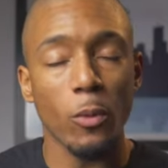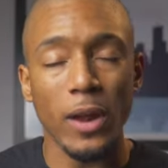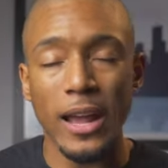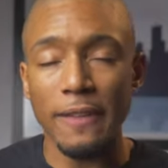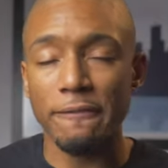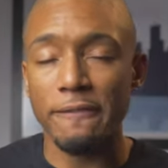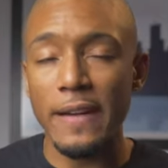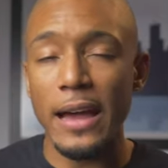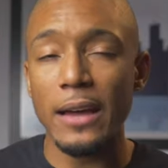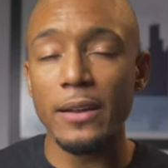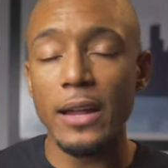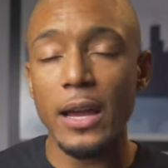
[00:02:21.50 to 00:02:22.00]
what I
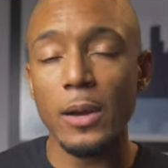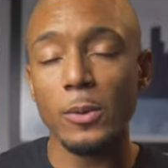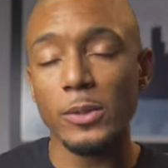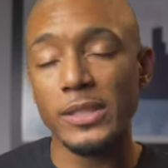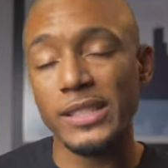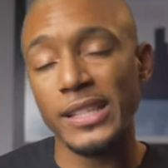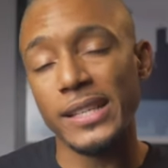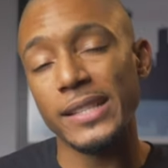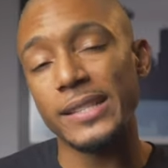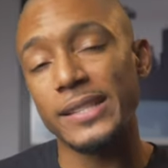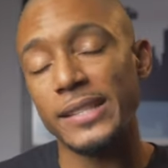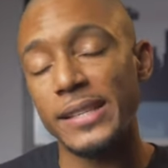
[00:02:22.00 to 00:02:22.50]
found out was
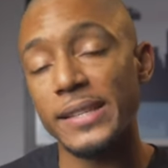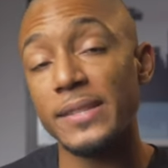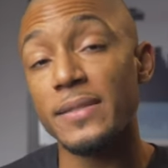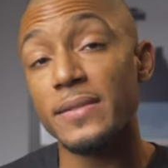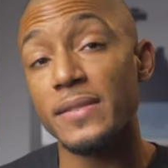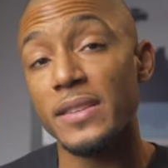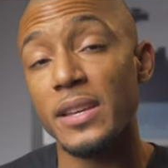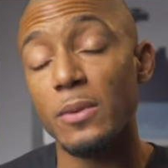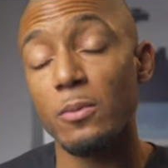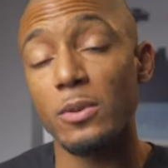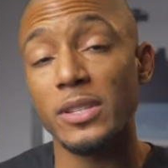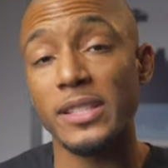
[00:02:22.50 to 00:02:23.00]

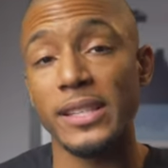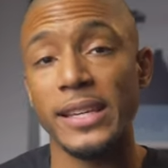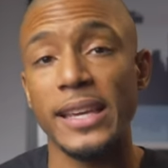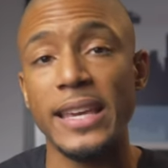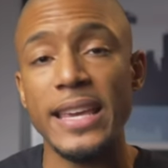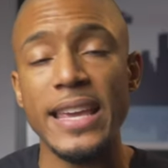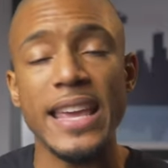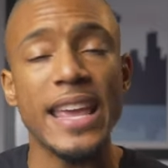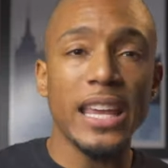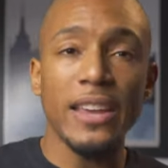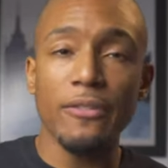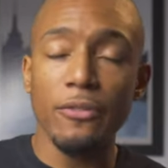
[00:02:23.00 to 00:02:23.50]
consistency was key.
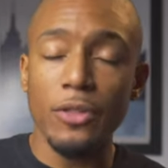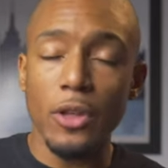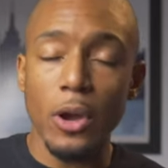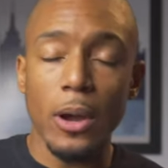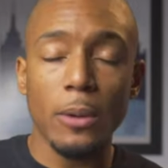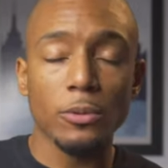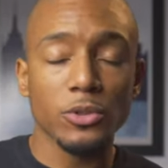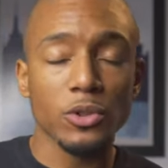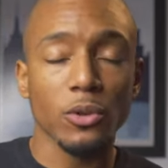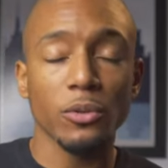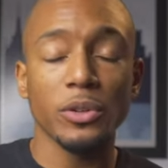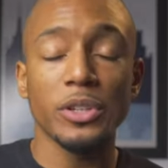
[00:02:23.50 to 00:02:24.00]
Even though I
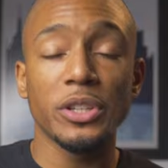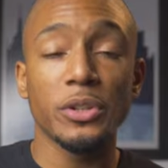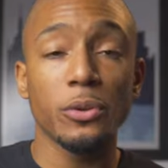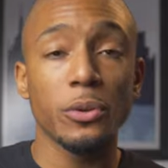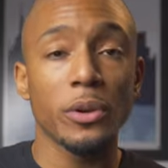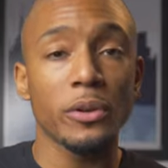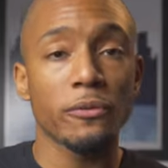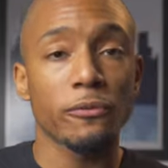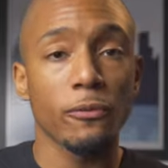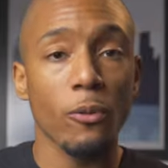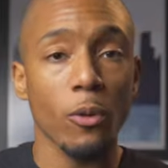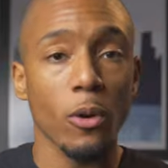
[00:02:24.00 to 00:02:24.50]
was only
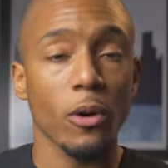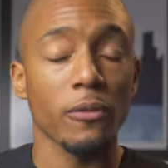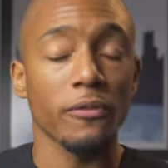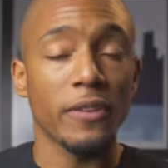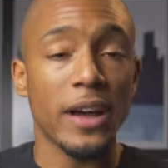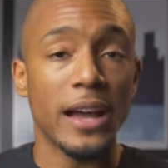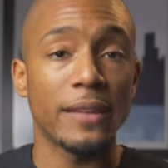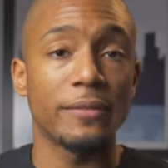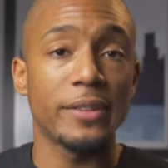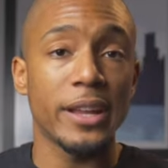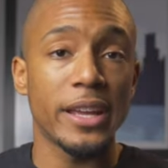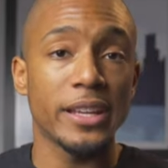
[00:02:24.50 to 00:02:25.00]
doing four or
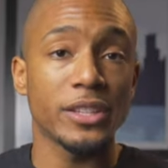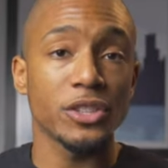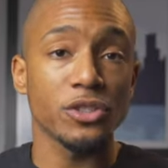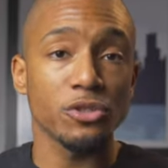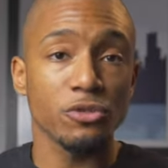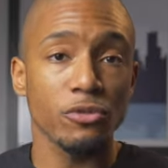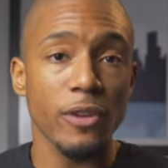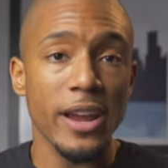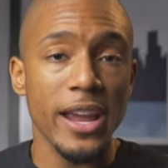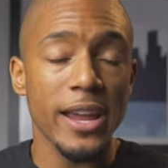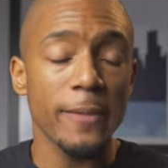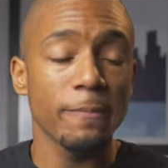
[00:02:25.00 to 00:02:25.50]
five days
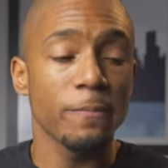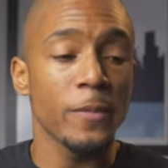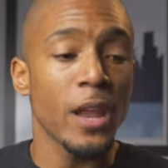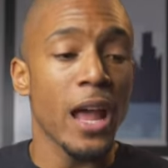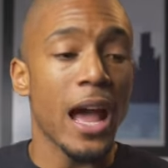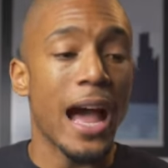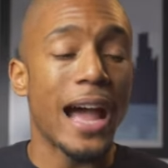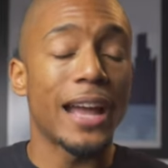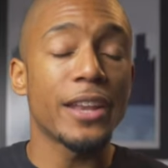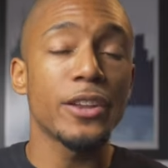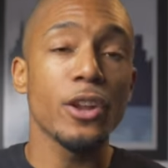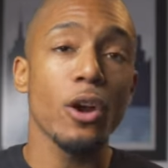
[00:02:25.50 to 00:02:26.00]
straight,
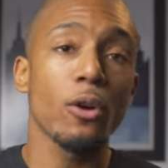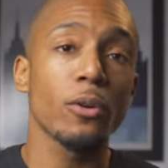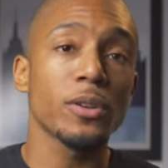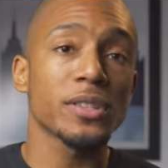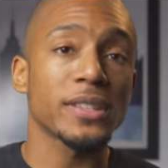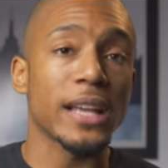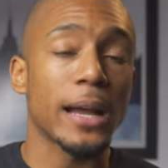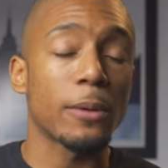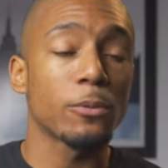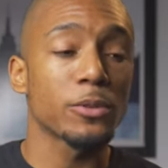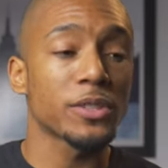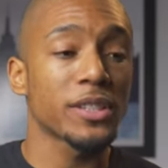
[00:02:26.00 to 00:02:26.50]
I noticed
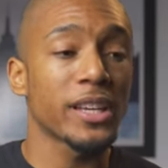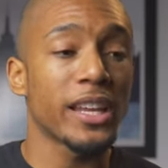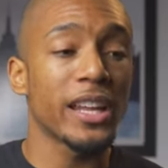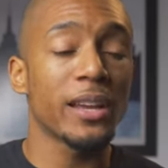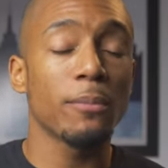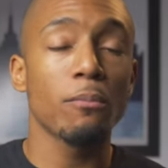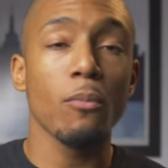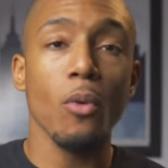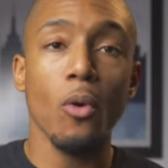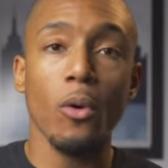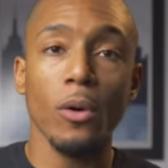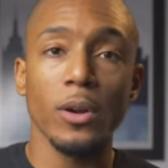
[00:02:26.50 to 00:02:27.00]
I was
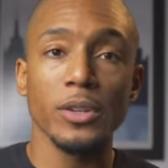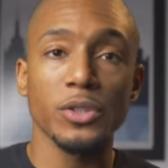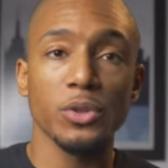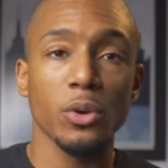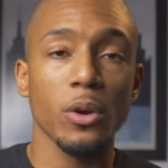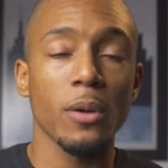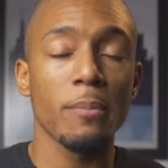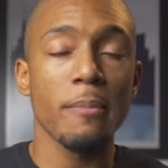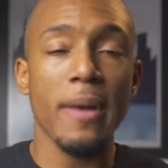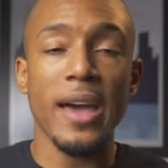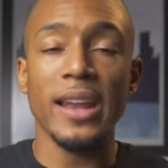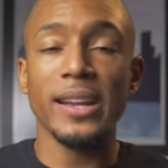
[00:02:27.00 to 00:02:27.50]
getting more into
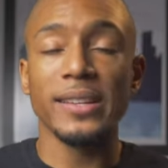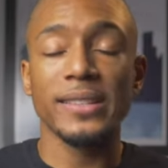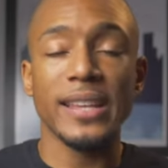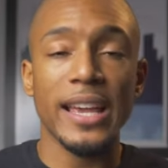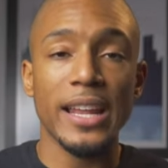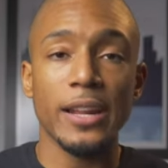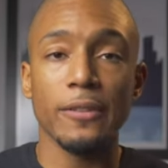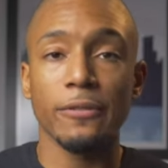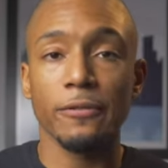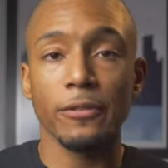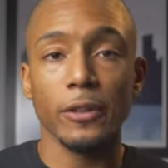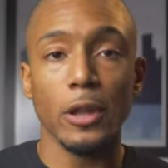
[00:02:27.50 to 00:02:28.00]
a
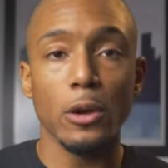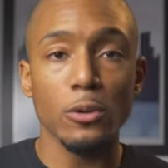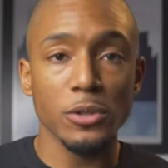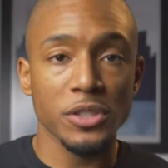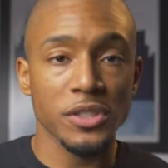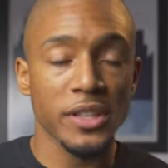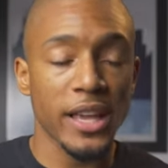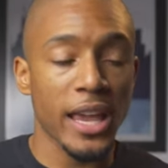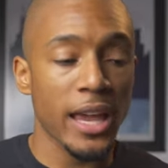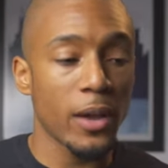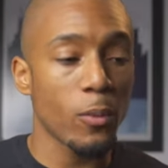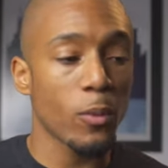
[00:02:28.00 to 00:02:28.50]
meditative flow
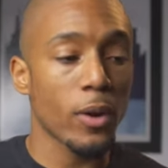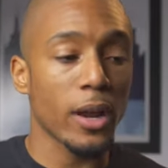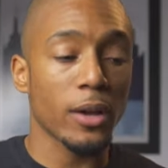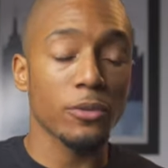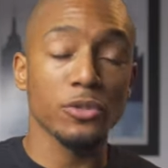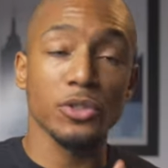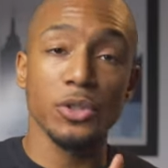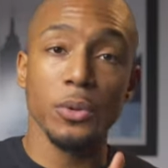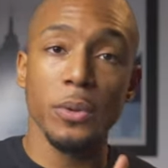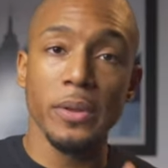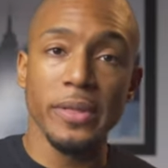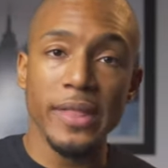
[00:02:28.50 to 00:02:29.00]
state when I
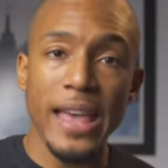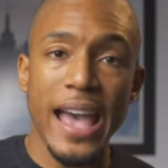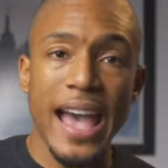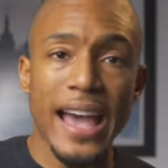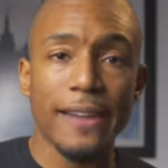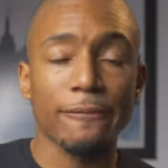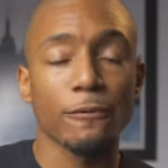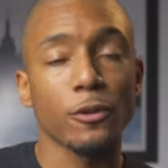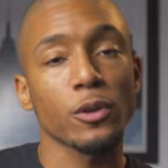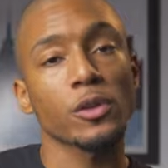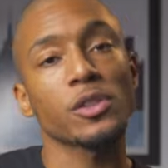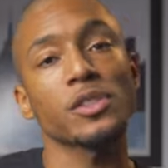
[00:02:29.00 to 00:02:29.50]
was doing
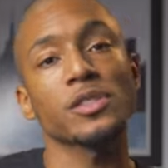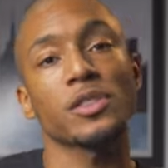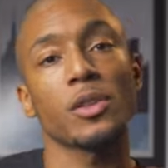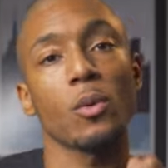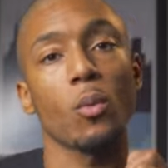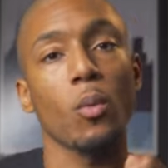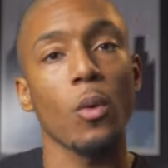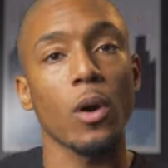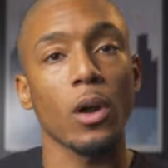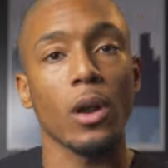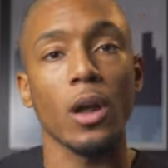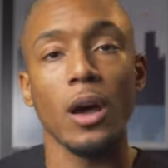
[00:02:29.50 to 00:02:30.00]
that versus the
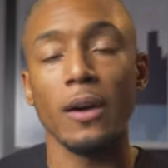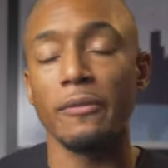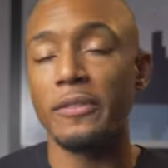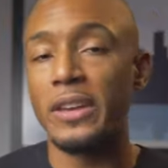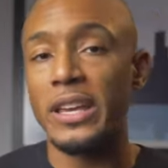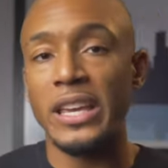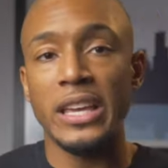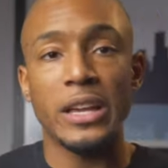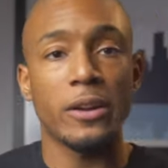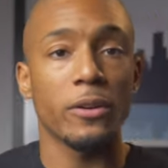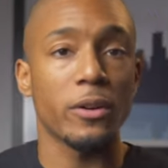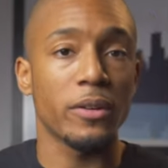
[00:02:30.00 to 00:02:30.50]
one-off
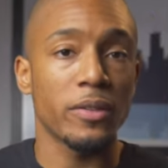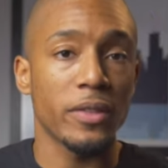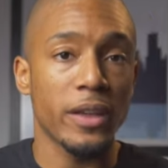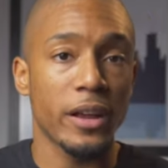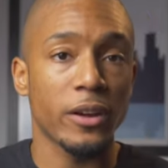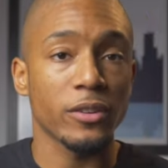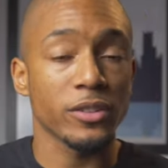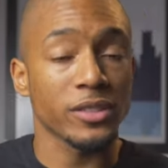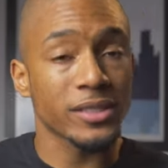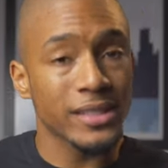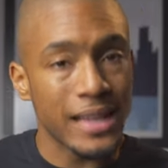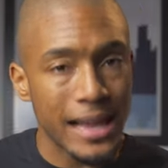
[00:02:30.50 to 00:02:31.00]
here and
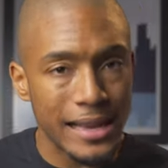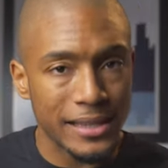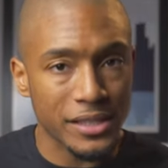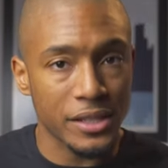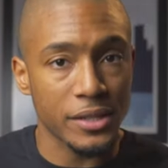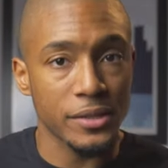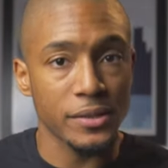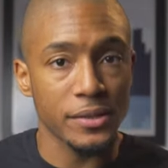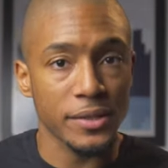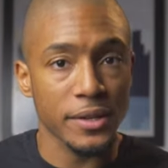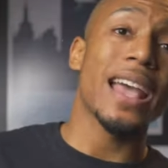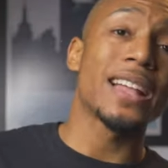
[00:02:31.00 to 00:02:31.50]
there
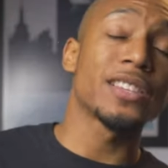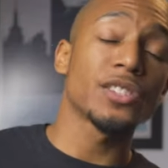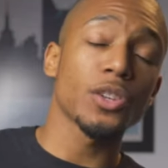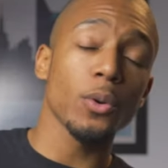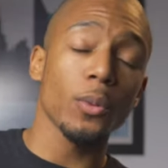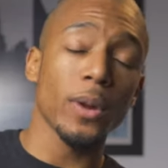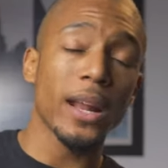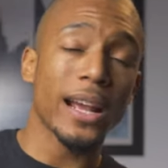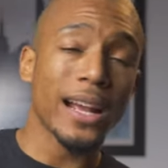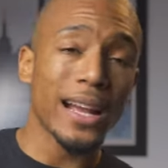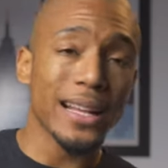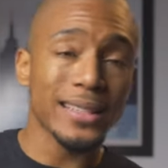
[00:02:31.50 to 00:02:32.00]
sessions. And so
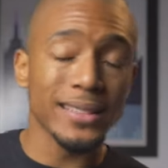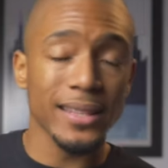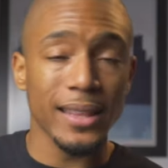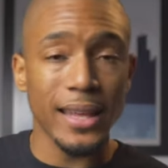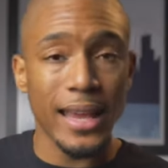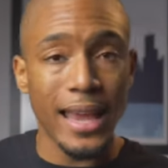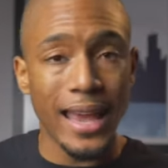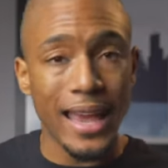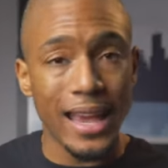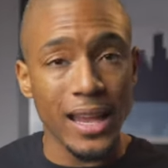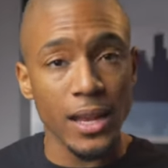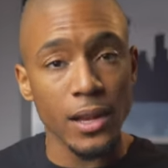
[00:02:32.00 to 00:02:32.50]
when I got to
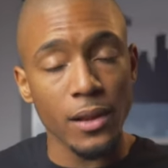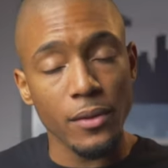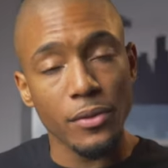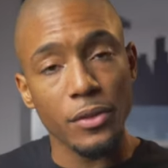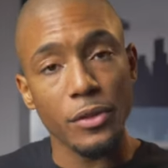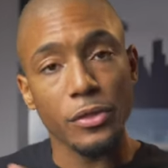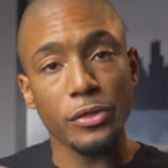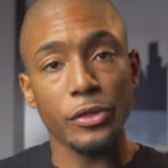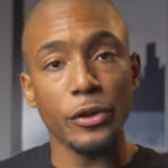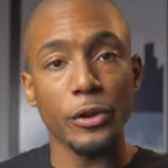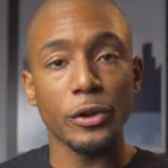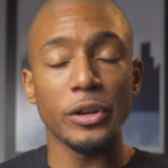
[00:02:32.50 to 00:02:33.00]
the end of
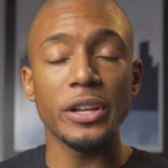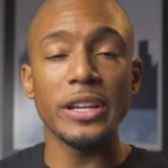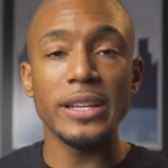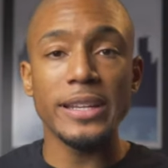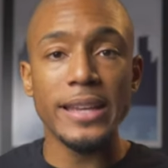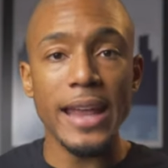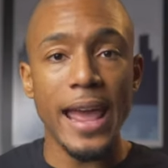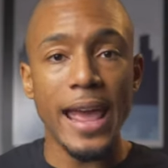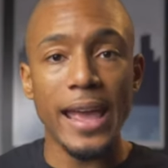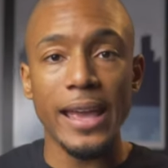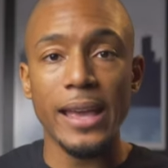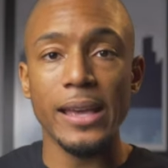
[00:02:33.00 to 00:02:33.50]
the
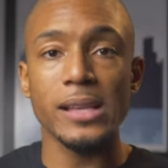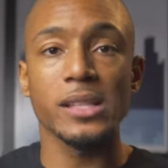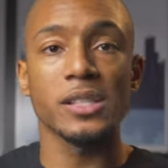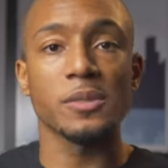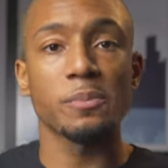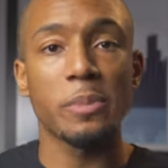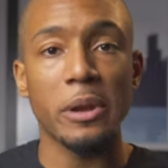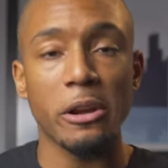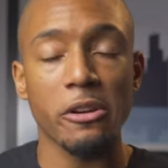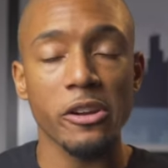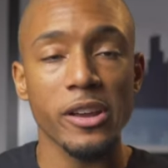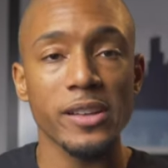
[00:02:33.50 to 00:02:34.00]
30-day
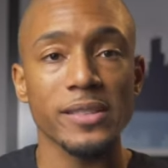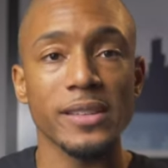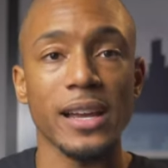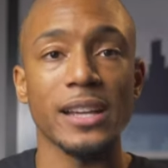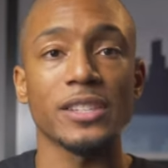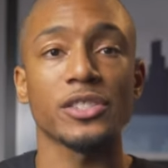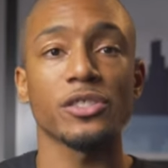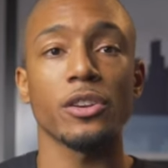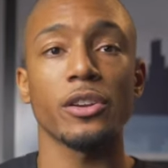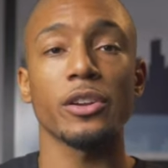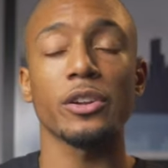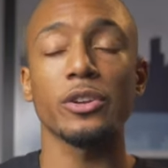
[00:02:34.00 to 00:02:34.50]
experience, I
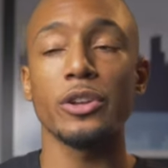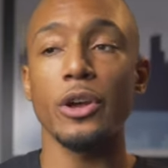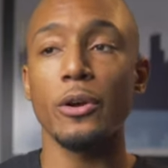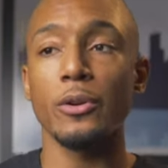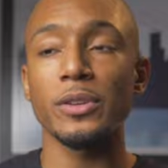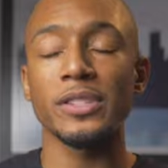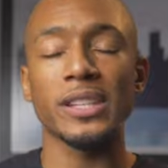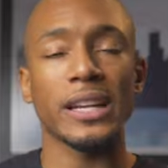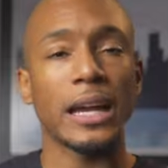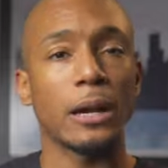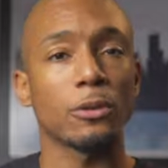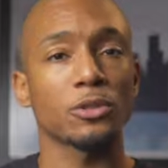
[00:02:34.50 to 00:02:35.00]
started
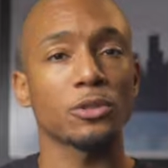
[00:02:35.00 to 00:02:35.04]
noticing I